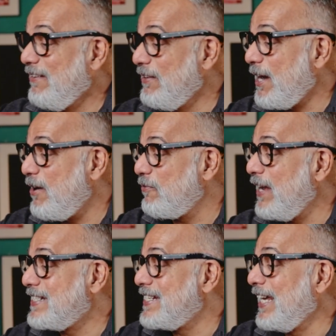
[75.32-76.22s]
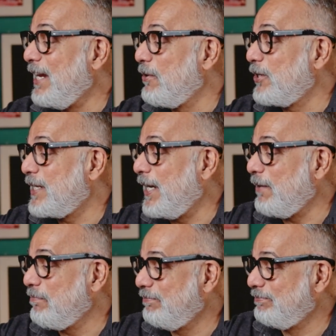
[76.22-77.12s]
without wasting any more
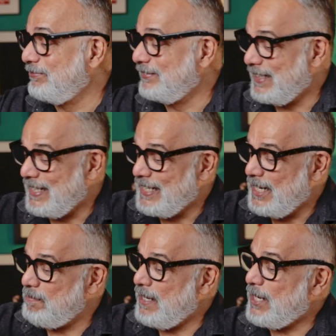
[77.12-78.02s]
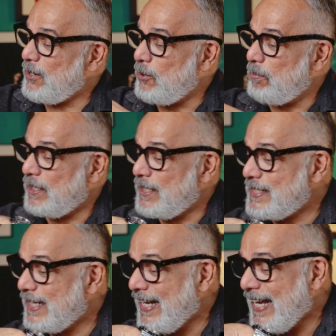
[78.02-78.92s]
time, let me open it
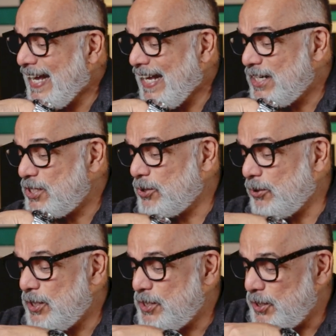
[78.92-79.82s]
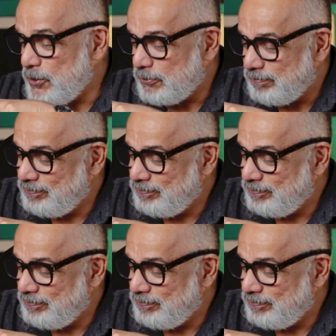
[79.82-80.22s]
and show it to you.